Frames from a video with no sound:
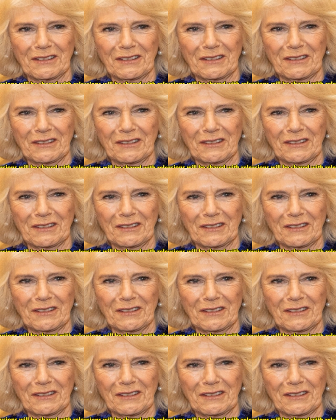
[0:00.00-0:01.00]

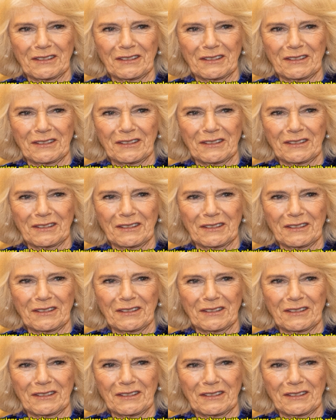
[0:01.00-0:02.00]

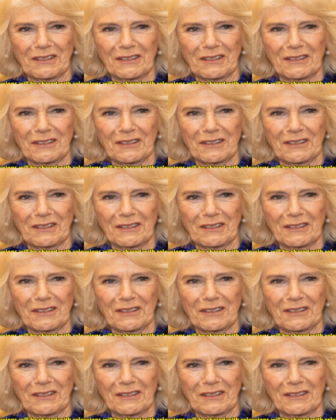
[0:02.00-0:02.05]
(no one is talking)